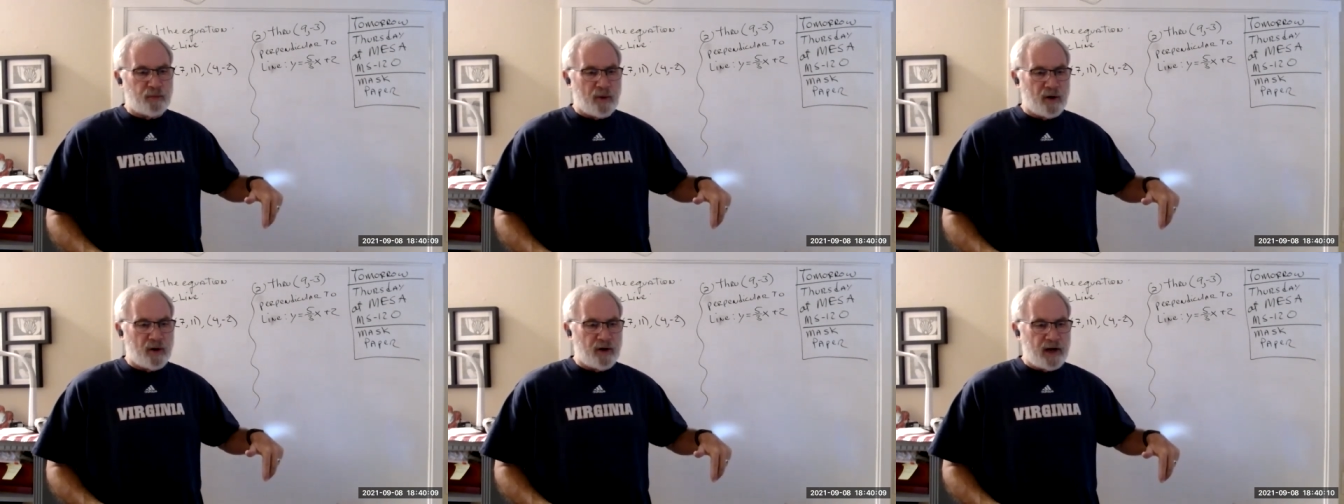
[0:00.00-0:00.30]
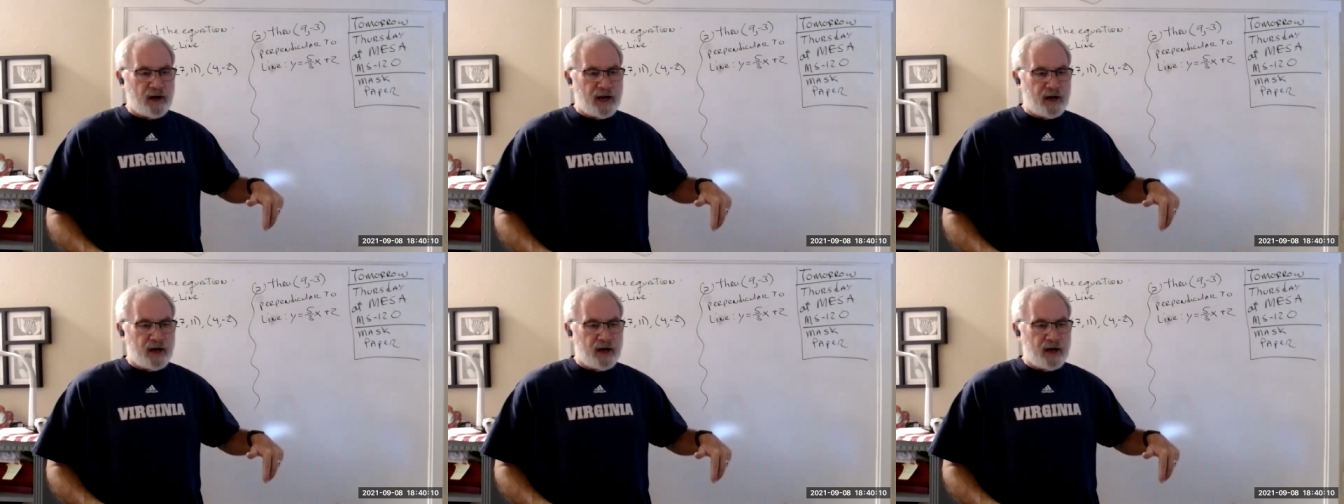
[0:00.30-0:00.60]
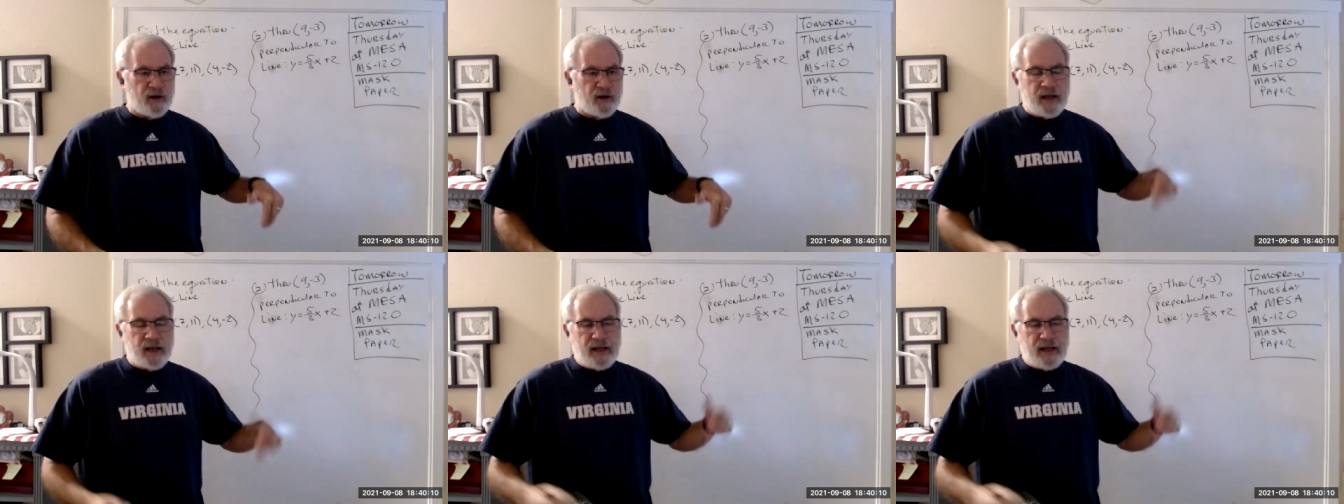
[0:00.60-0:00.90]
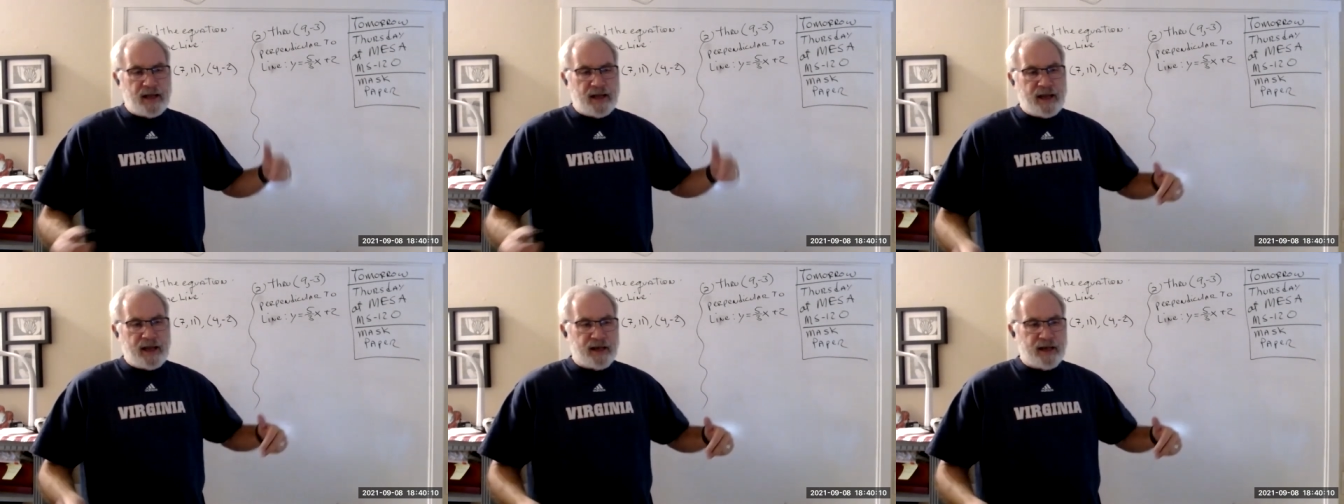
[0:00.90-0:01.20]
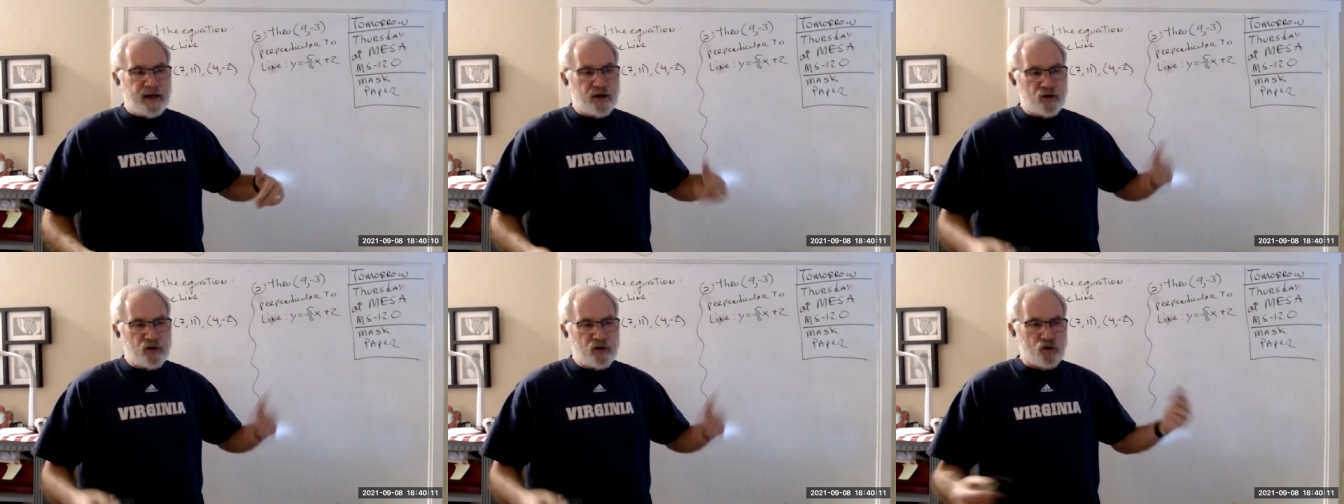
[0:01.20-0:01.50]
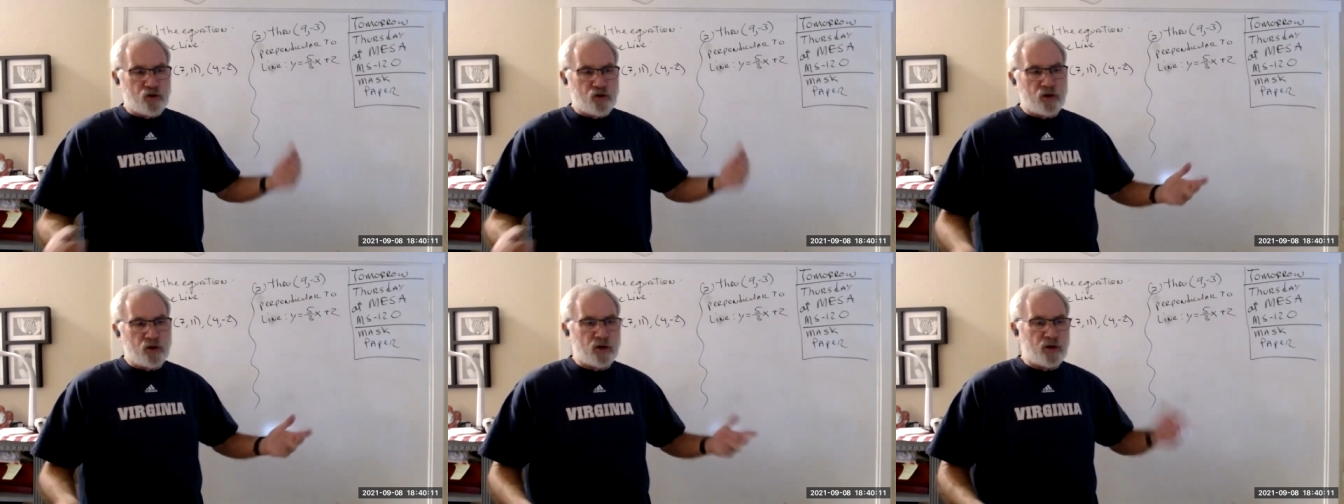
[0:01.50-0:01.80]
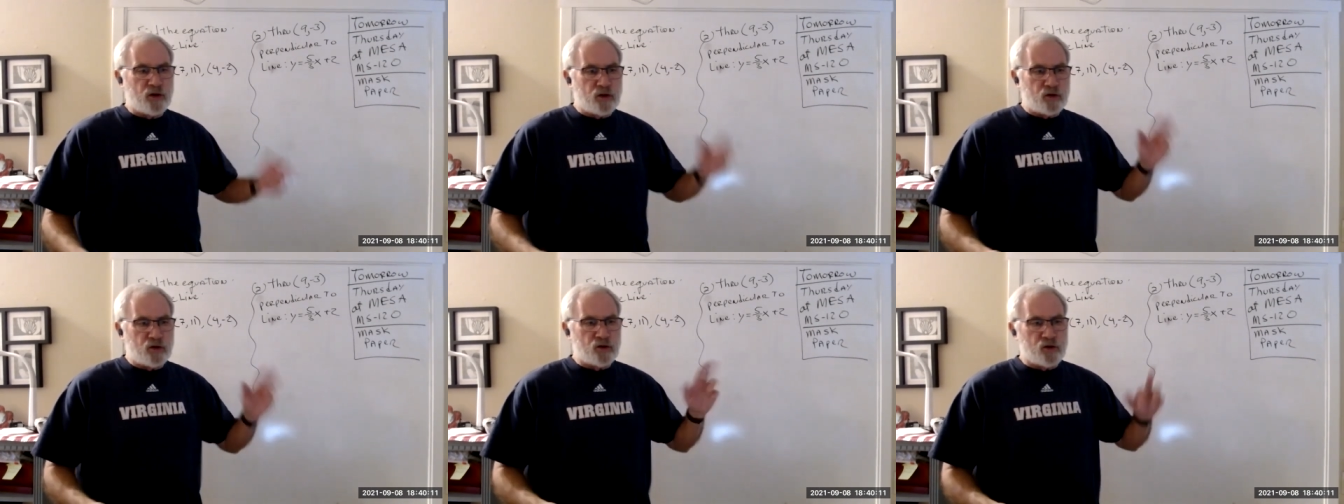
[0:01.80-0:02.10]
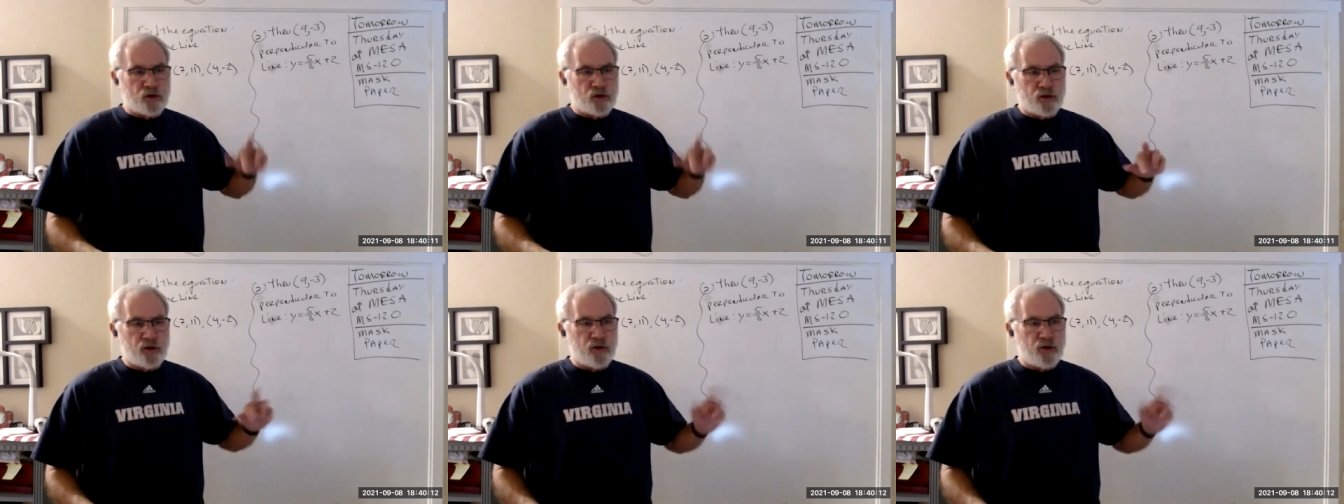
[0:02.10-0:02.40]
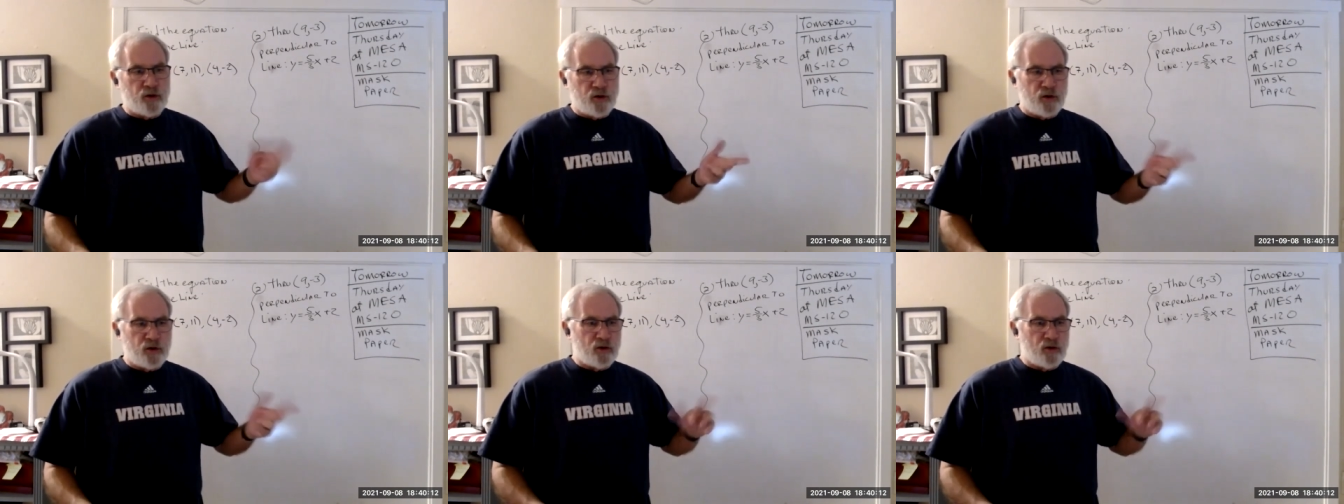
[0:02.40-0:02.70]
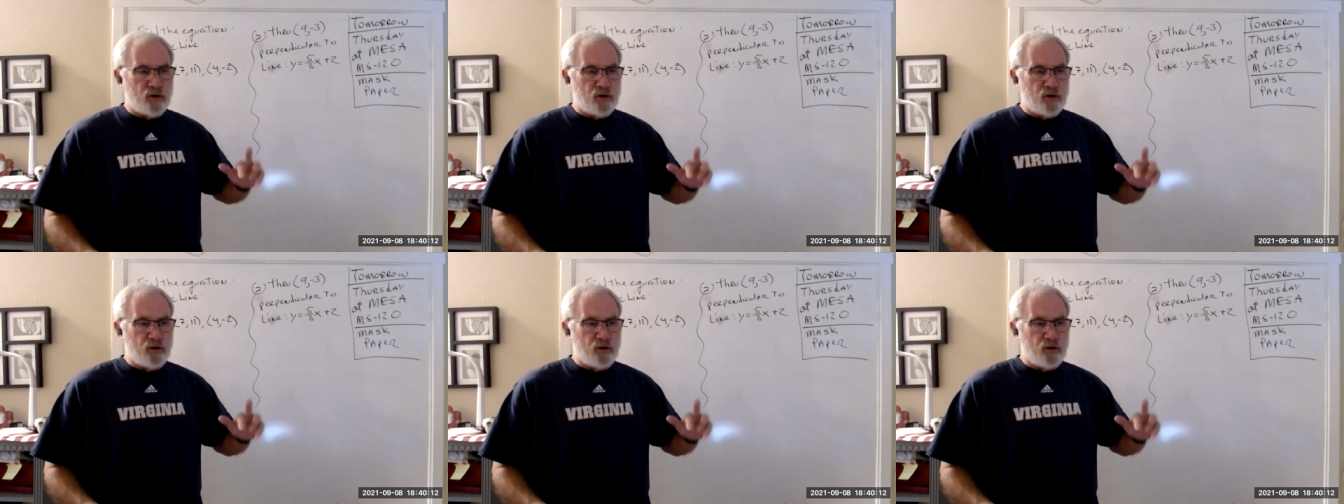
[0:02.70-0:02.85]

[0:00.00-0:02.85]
bar down and it should turn